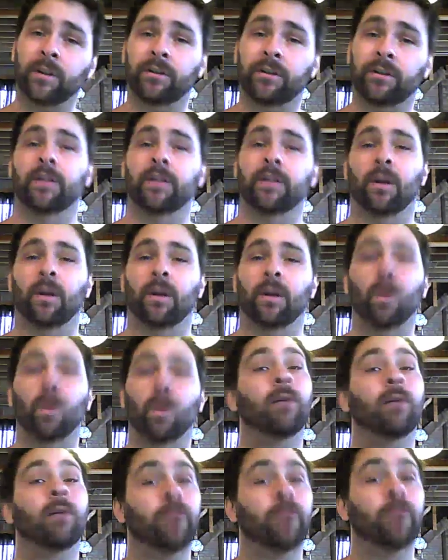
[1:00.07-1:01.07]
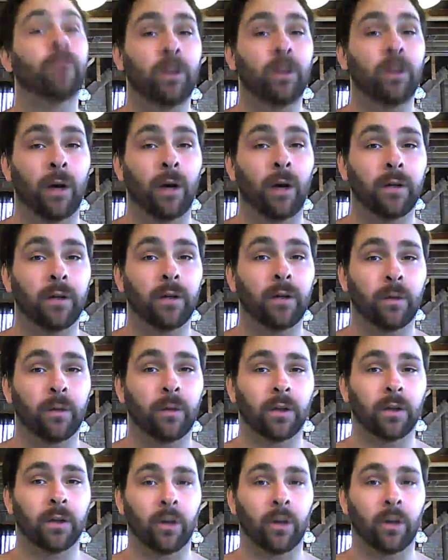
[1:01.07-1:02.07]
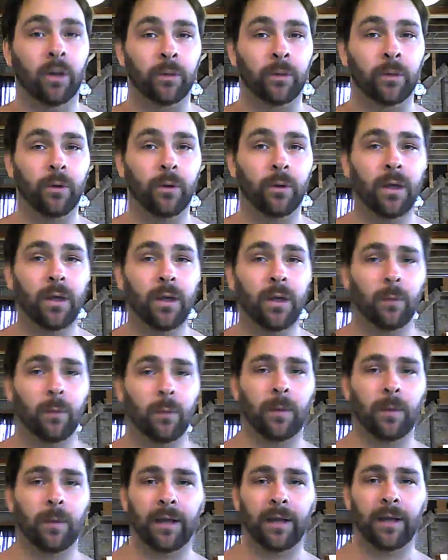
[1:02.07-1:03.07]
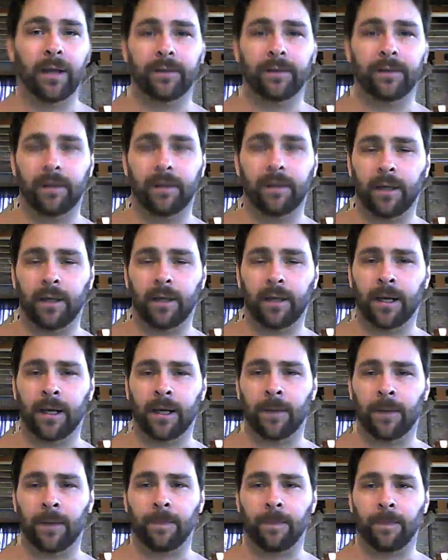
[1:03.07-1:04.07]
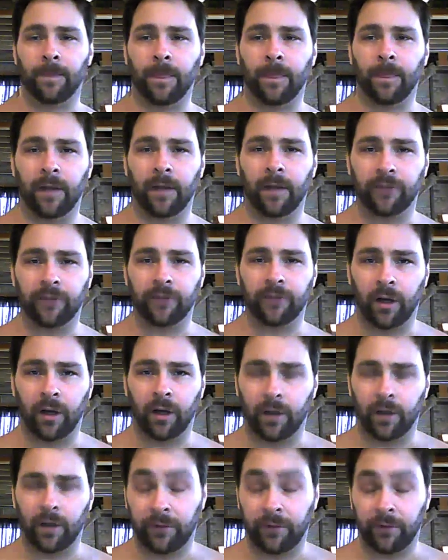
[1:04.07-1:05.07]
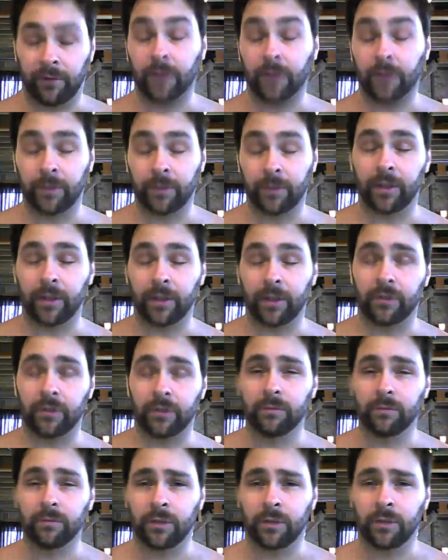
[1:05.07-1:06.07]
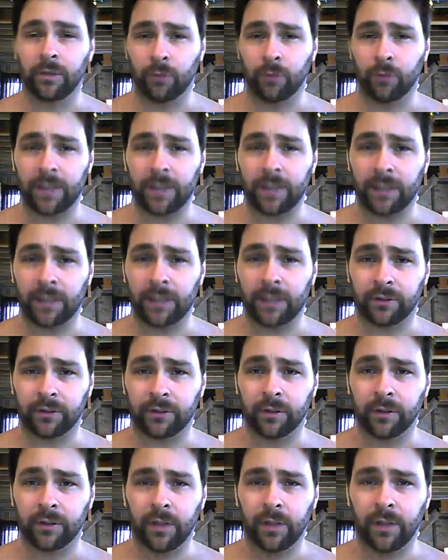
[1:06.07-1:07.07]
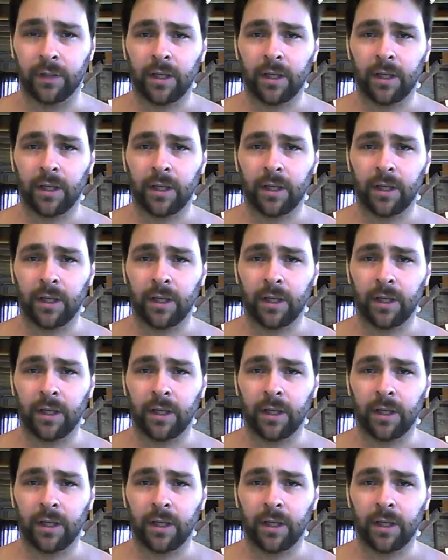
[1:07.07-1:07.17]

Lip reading: said, I don't want to freak you out, I don't want to alarm you, but I found something on your right testicle.